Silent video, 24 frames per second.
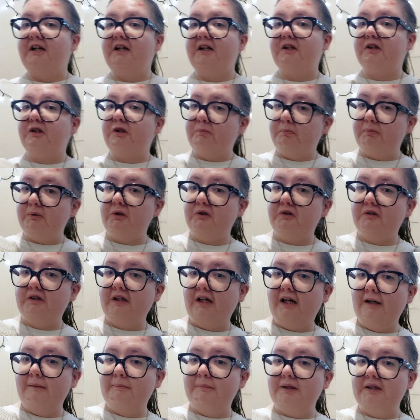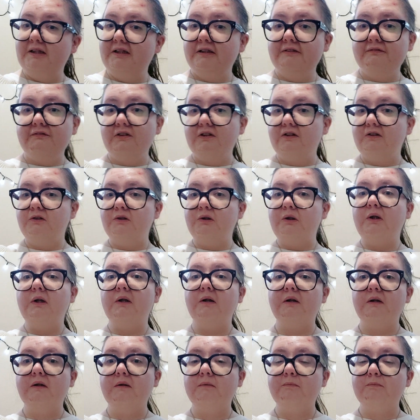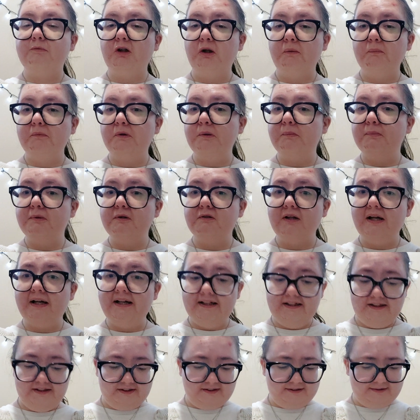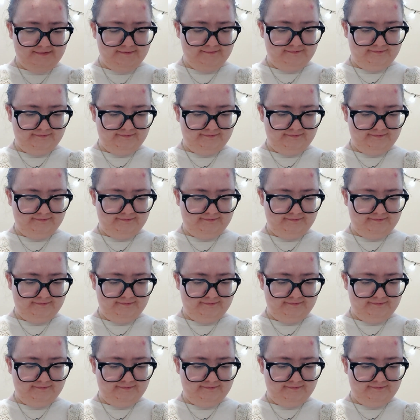the book that I picked for prompt number 8.